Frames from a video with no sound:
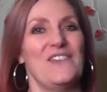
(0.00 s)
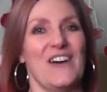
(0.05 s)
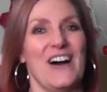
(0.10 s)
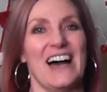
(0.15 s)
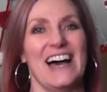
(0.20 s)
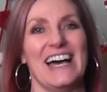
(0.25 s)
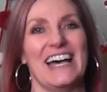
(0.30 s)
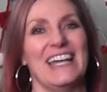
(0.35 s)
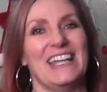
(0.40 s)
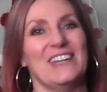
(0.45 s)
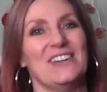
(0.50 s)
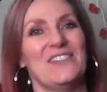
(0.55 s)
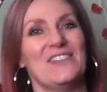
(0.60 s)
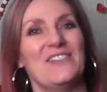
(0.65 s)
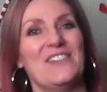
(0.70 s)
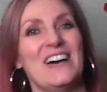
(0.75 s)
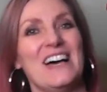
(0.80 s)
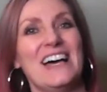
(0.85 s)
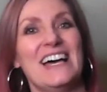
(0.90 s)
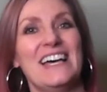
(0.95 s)
fun,
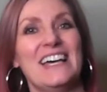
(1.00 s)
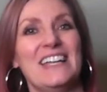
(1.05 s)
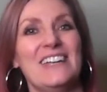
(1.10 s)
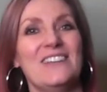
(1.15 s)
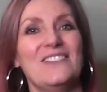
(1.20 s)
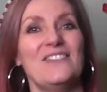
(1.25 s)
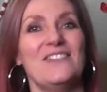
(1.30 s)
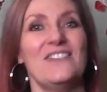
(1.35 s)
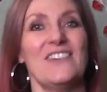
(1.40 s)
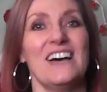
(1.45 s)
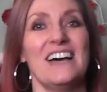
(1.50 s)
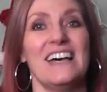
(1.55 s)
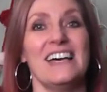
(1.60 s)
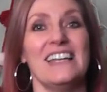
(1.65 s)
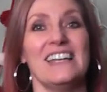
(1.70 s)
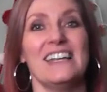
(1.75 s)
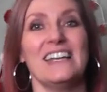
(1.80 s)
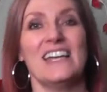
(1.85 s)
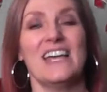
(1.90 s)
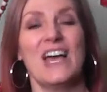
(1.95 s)
fun,
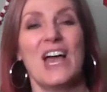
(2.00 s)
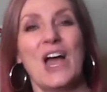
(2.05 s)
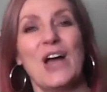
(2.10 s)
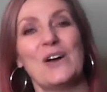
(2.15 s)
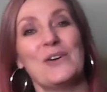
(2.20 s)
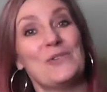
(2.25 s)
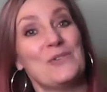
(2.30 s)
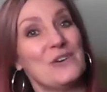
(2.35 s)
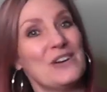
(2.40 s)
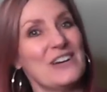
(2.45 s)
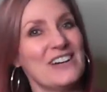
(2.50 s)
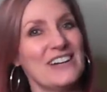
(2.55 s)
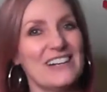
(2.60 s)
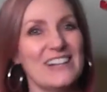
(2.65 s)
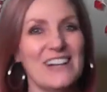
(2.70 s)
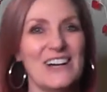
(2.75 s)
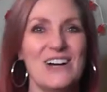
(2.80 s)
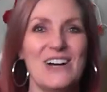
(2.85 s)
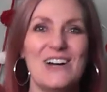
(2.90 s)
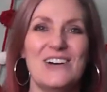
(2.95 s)
fun. We're
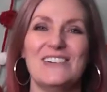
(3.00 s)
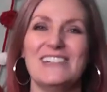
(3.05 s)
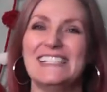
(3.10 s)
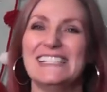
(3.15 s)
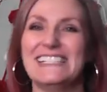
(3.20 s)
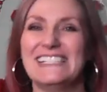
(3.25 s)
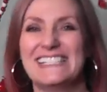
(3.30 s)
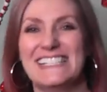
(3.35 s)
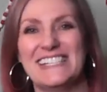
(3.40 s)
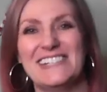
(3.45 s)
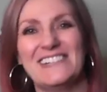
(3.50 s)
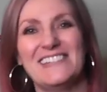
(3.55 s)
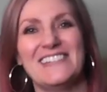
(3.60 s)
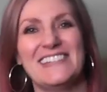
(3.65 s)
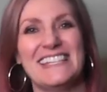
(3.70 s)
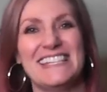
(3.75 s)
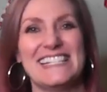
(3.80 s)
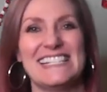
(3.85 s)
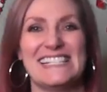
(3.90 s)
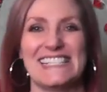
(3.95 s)
going to
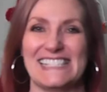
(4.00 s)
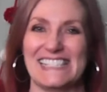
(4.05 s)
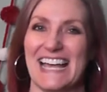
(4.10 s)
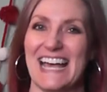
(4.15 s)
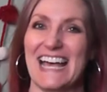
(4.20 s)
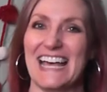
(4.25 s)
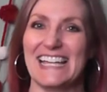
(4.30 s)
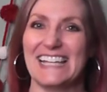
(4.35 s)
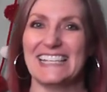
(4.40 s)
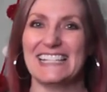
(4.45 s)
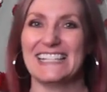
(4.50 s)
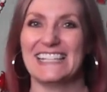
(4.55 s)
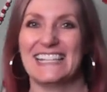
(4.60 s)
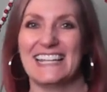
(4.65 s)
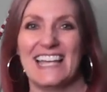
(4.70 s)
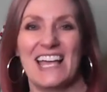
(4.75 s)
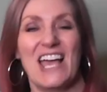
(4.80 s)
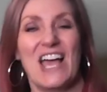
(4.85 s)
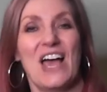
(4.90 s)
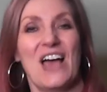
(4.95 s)
the sun.
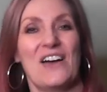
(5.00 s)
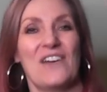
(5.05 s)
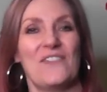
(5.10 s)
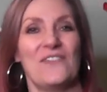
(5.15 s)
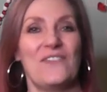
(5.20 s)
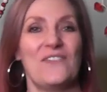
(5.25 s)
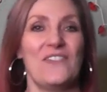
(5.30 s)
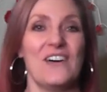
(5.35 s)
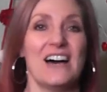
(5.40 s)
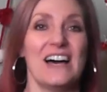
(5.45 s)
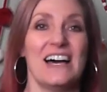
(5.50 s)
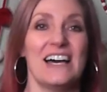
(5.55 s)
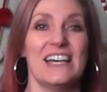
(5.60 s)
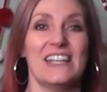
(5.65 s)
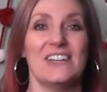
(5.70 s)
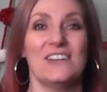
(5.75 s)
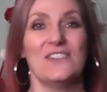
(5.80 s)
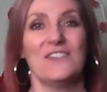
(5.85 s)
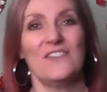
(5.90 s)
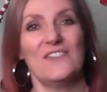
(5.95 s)

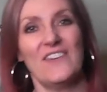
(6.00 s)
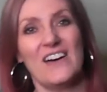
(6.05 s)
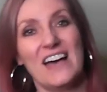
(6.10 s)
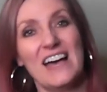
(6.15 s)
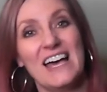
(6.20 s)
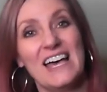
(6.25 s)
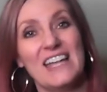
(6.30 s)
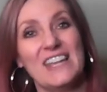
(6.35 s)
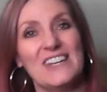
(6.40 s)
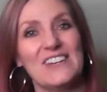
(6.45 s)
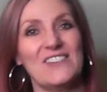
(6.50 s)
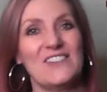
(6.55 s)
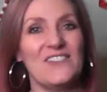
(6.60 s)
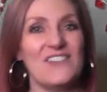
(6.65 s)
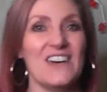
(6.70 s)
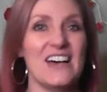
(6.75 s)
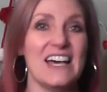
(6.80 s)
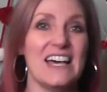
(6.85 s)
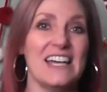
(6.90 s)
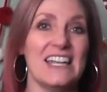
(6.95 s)
Fun, fun,
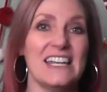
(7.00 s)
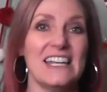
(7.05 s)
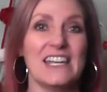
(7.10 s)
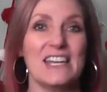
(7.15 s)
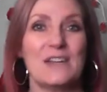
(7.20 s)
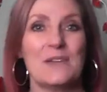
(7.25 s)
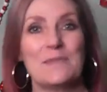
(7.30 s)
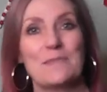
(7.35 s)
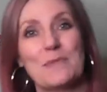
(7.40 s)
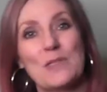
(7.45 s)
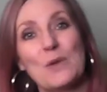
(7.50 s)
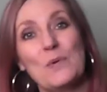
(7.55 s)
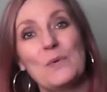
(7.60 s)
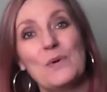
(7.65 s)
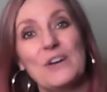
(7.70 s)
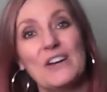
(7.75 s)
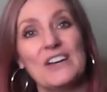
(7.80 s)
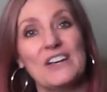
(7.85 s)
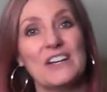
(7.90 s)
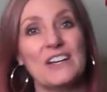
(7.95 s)
fun.
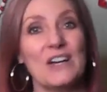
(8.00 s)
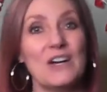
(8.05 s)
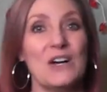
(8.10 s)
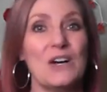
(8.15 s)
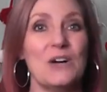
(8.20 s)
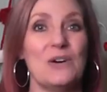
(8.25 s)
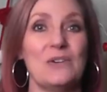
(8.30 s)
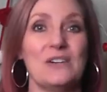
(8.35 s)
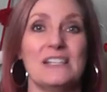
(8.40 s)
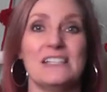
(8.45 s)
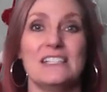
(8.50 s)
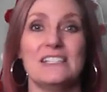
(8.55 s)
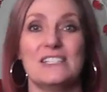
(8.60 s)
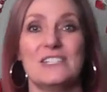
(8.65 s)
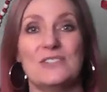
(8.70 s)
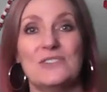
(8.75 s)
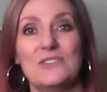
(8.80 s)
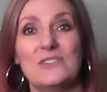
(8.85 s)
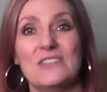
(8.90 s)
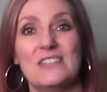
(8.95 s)
We're going
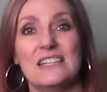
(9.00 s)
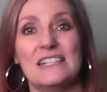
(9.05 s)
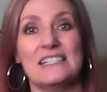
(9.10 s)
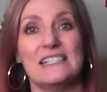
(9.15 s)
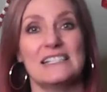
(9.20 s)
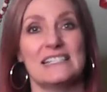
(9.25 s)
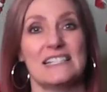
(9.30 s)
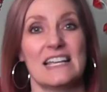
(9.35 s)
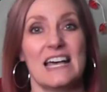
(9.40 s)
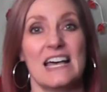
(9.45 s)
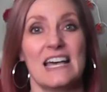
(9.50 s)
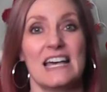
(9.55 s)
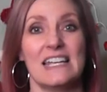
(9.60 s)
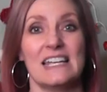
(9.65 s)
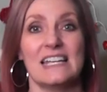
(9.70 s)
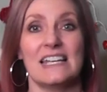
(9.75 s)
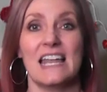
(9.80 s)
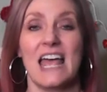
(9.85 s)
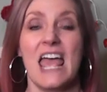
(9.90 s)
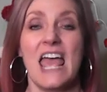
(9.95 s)
to the
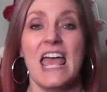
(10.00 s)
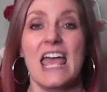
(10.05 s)
sun.